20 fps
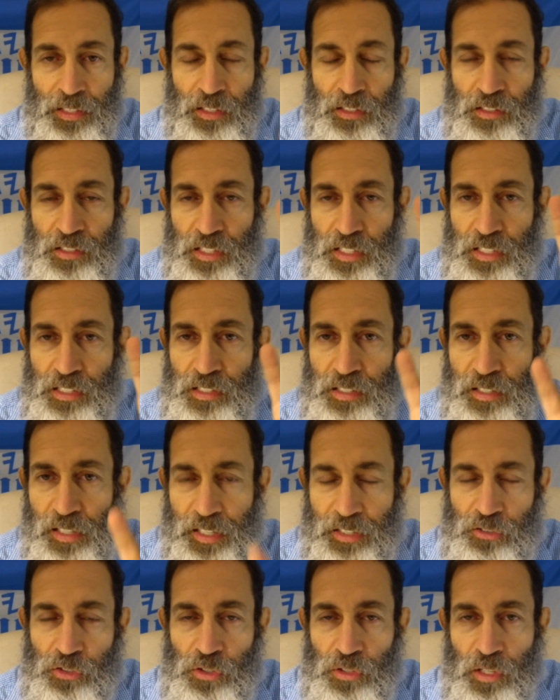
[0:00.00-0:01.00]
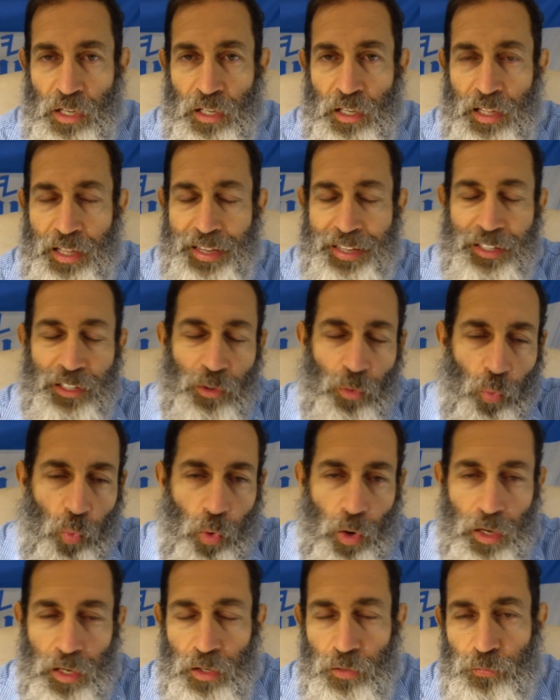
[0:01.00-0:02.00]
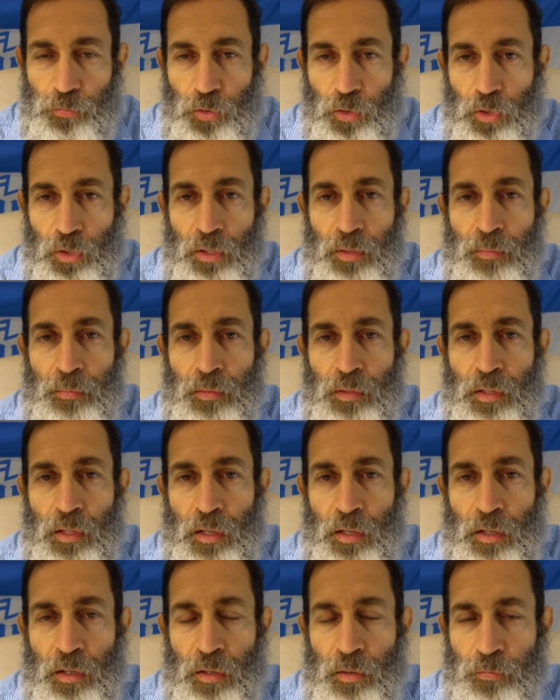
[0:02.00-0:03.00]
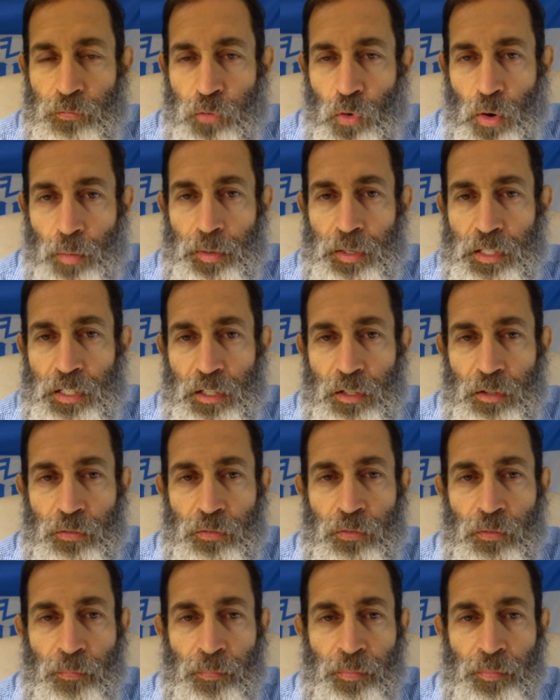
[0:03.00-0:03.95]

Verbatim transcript: see his lectures online wonderful uh, informative